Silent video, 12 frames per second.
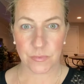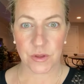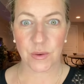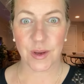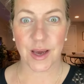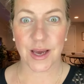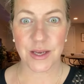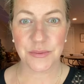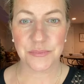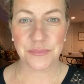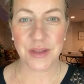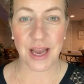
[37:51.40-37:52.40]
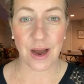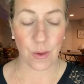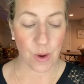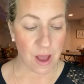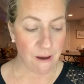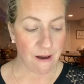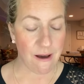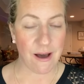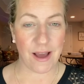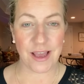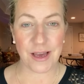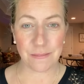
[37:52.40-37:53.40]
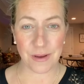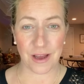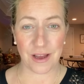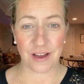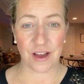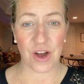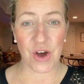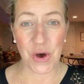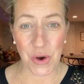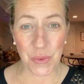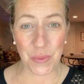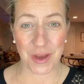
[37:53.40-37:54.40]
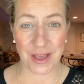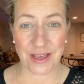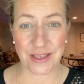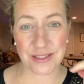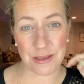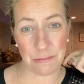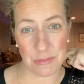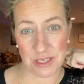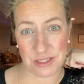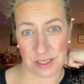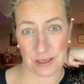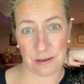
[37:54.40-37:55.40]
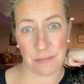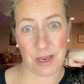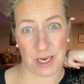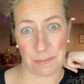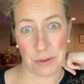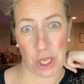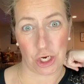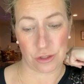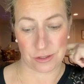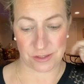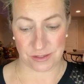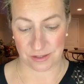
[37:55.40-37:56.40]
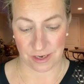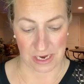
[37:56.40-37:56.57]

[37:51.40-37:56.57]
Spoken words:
Okay. Now I am always mixing my lip colors.